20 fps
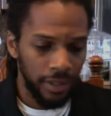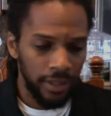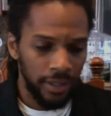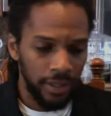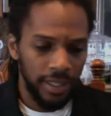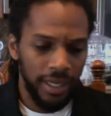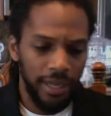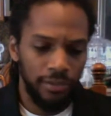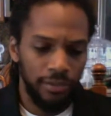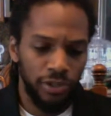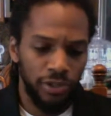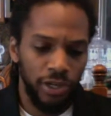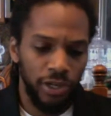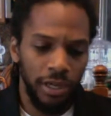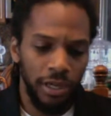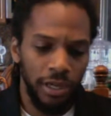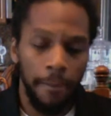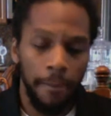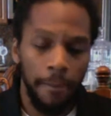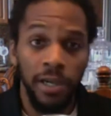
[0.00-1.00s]
Today I'm drinking
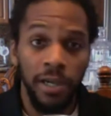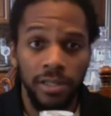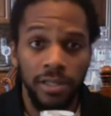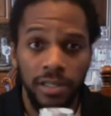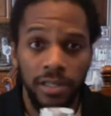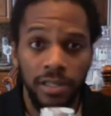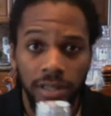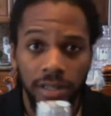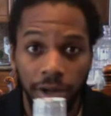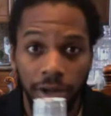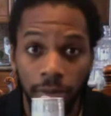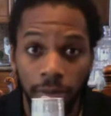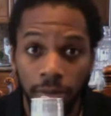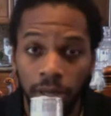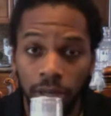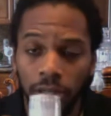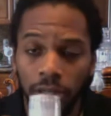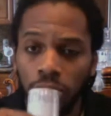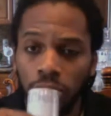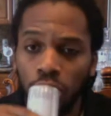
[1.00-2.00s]
a Bolt,
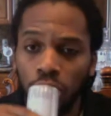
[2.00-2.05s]
Thunderbolt.